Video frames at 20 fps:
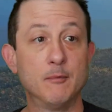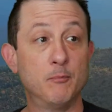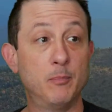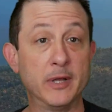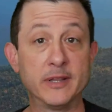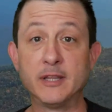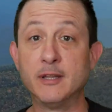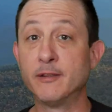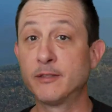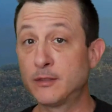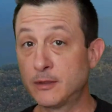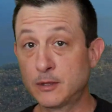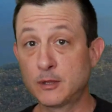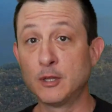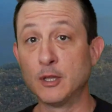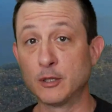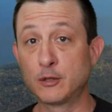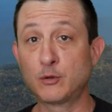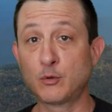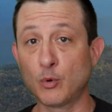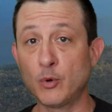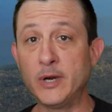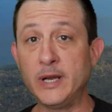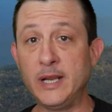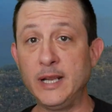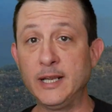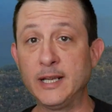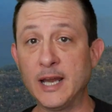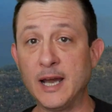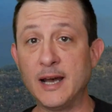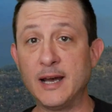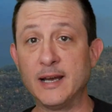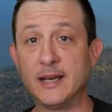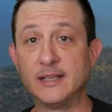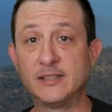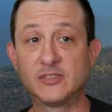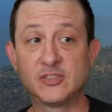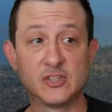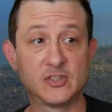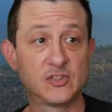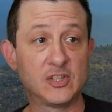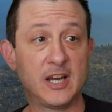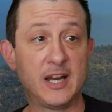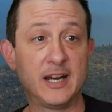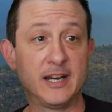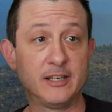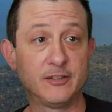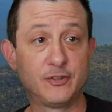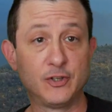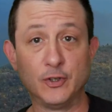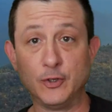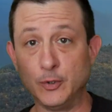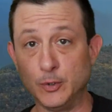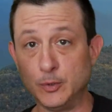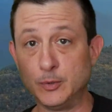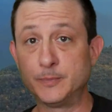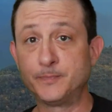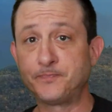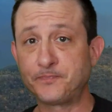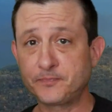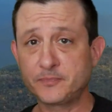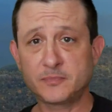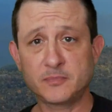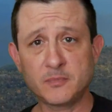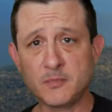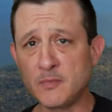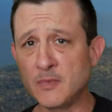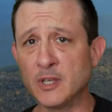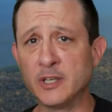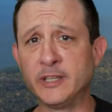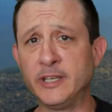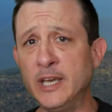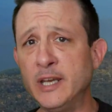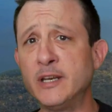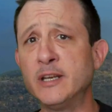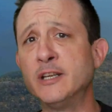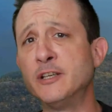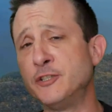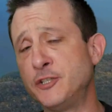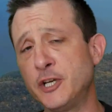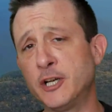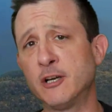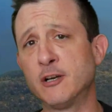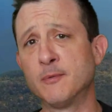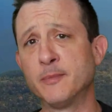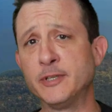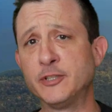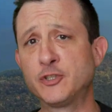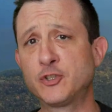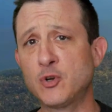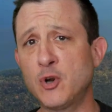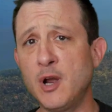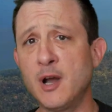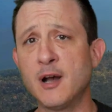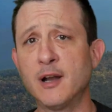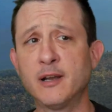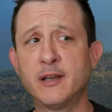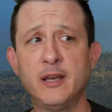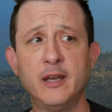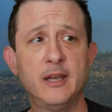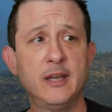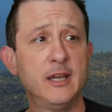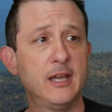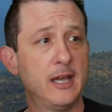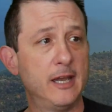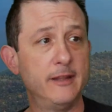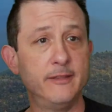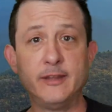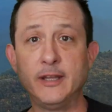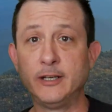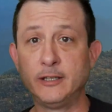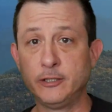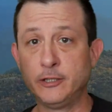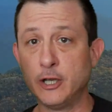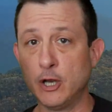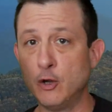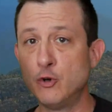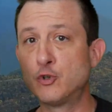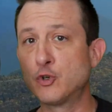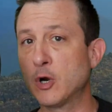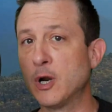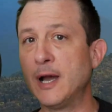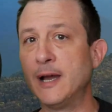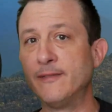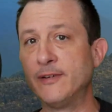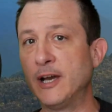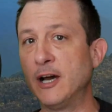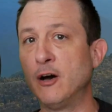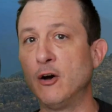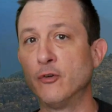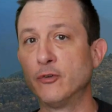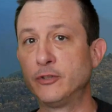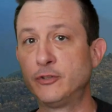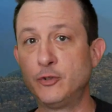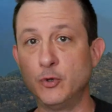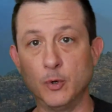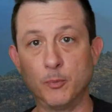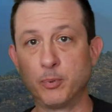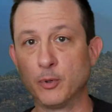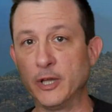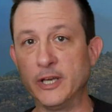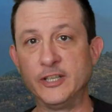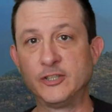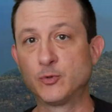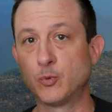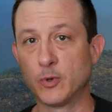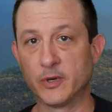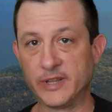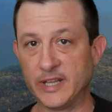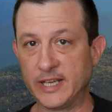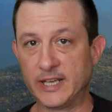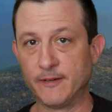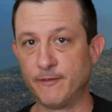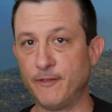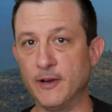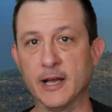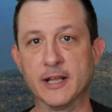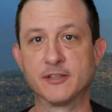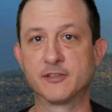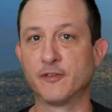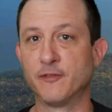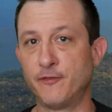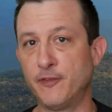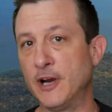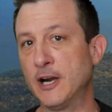But the three guys decided to get in Jeremy's truck and then go drive out to a place where they could find some